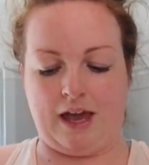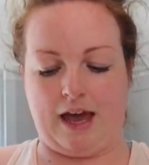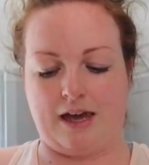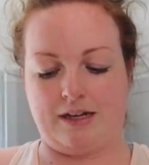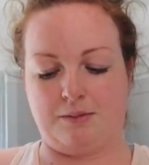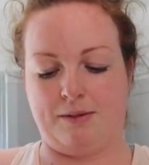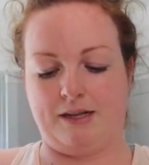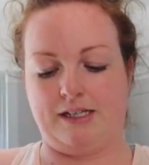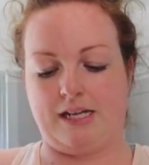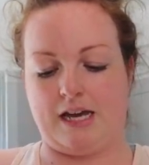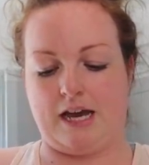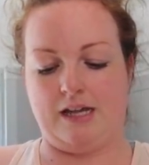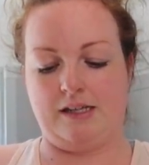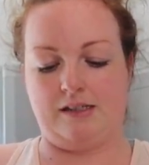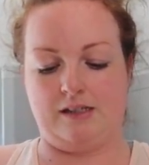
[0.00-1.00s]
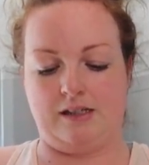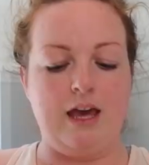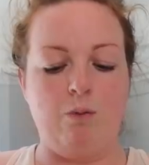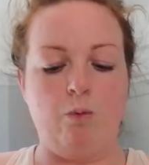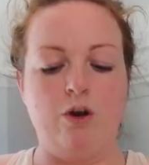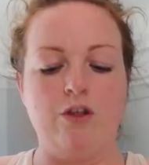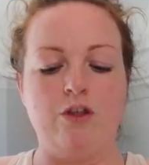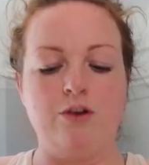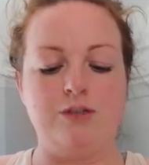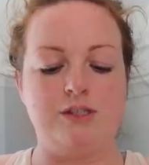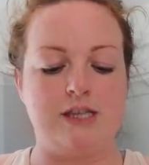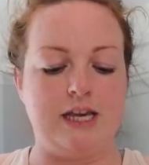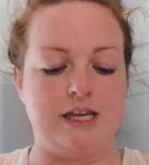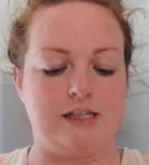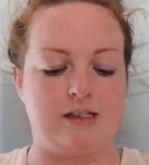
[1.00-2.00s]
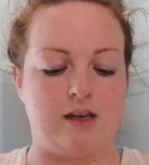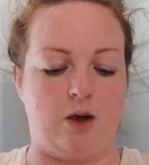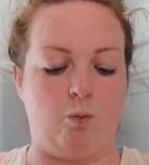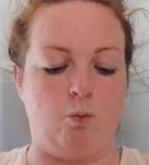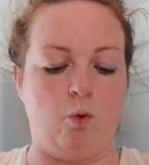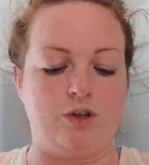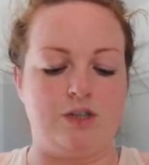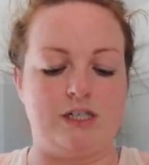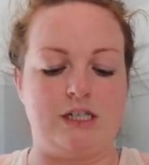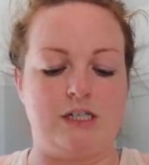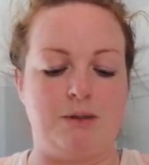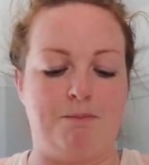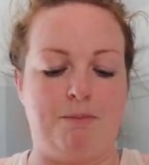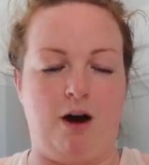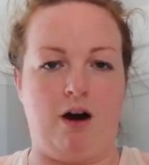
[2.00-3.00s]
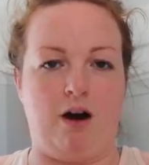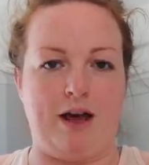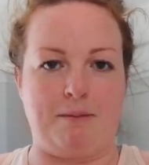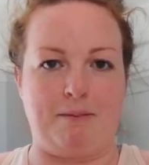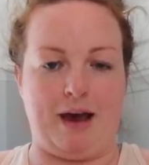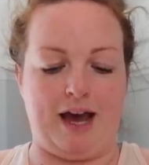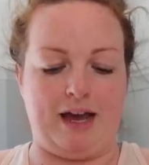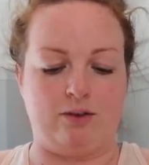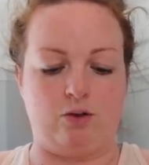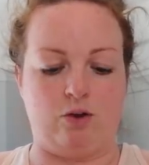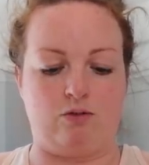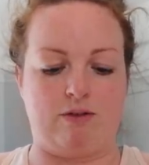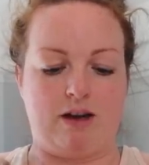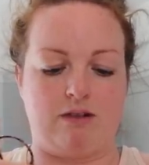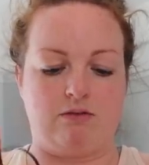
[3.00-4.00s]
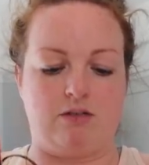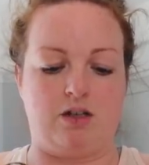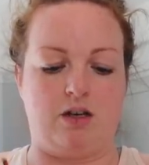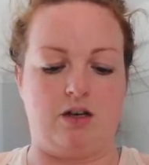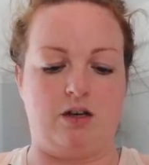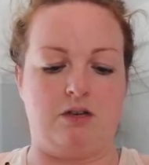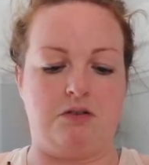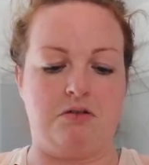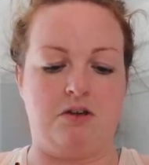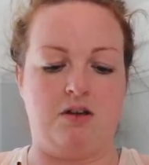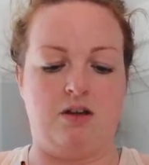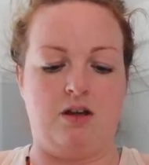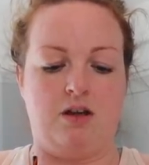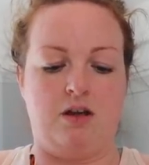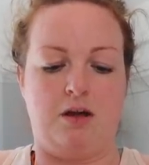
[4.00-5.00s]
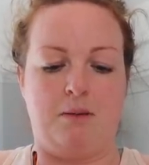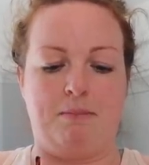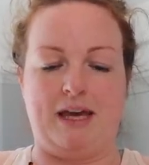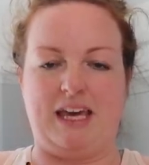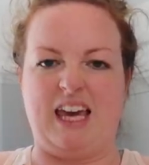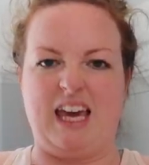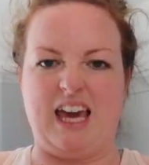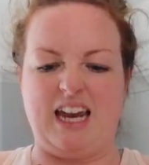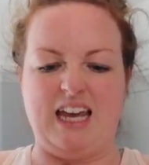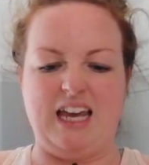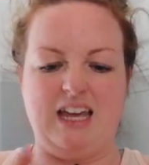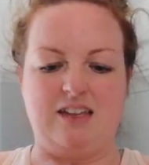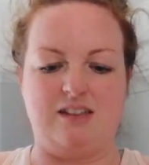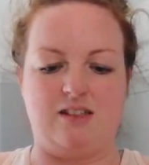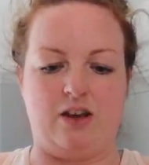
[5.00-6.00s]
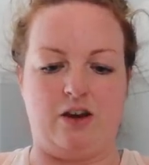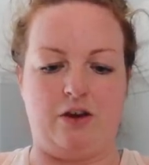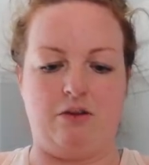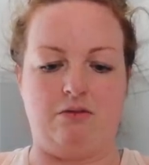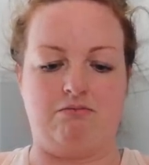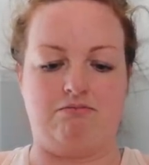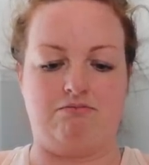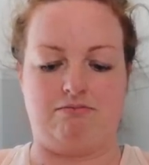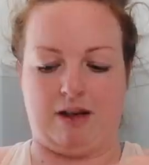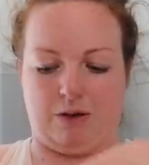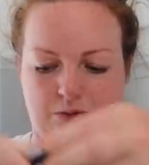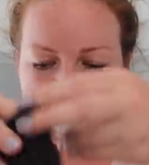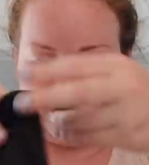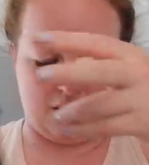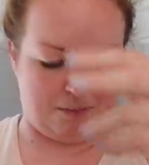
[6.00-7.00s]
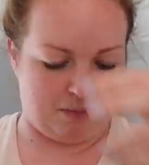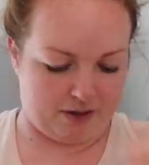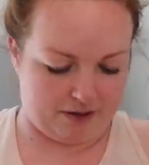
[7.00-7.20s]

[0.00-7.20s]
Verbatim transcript: at my desk. One of those things that I wanted to buy but hadn't got round to picking any, so that was kind of